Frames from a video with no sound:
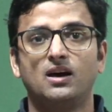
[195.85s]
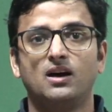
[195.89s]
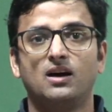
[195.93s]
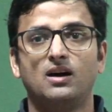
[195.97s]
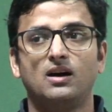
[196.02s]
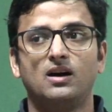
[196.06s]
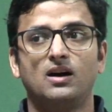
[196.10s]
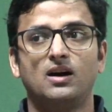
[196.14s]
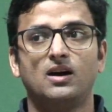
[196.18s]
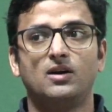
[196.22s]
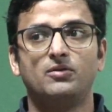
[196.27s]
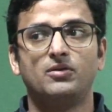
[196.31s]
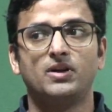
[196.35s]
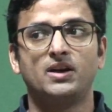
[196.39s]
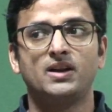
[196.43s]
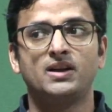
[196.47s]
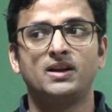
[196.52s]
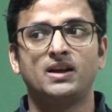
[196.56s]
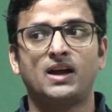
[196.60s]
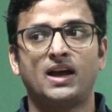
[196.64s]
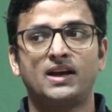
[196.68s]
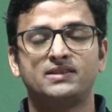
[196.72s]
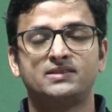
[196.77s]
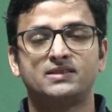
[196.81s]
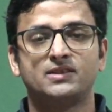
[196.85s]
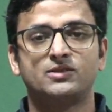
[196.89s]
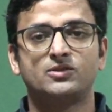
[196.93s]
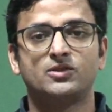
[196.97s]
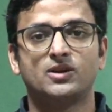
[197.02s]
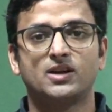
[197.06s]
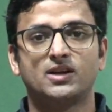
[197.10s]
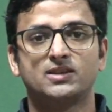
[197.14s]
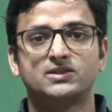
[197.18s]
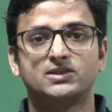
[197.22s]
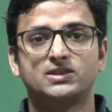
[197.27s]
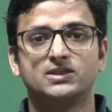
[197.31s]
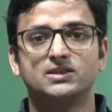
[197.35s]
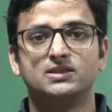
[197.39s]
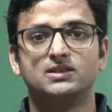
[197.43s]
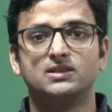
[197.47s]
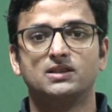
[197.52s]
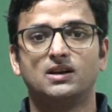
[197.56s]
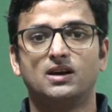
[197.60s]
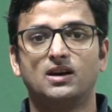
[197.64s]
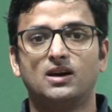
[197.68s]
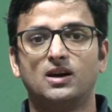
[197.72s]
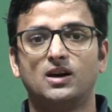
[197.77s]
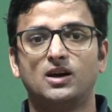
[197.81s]
uh, a very nice
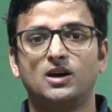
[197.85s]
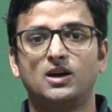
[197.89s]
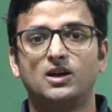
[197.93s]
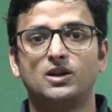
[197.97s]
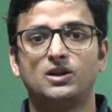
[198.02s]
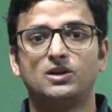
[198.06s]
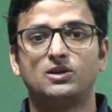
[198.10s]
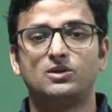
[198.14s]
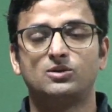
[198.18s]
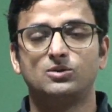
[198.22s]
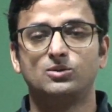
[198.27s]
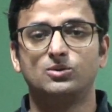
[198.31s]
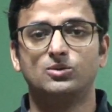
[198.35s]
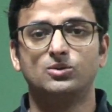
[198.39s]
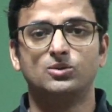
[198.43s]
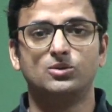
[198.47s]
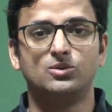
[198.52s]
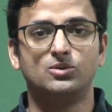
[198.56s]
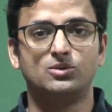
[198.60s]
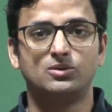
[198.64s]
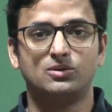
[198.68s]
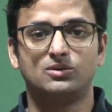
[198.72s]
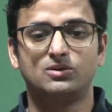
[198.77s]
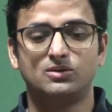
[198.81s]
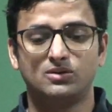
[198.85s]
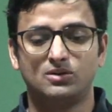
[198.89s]
introduction uh, to